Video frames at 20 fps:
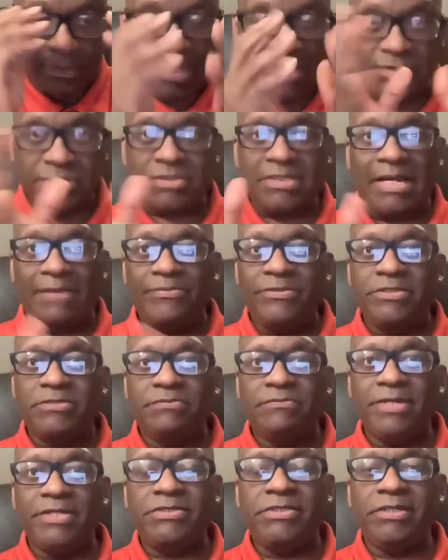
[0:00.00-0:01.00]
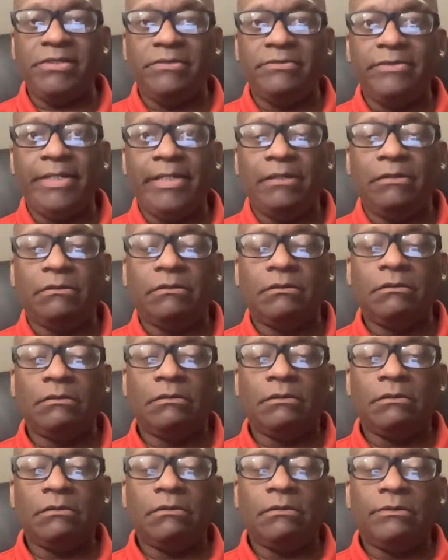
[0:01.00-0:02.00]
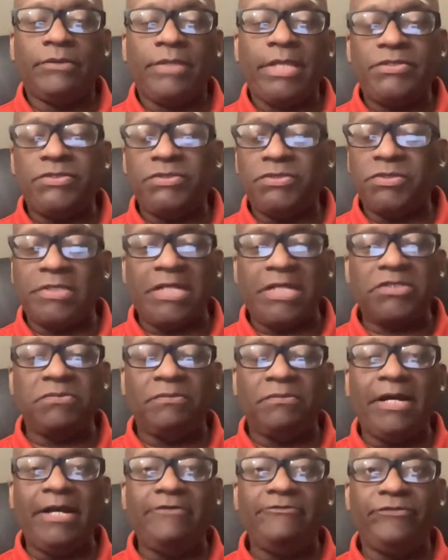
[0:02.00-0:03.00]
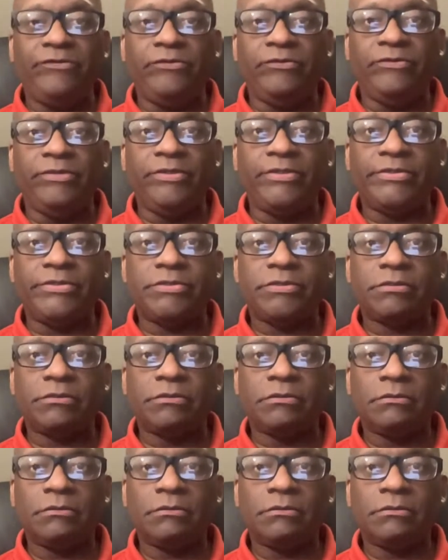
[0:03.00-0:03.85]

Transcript: and stop this messing around. That's that's my view of this.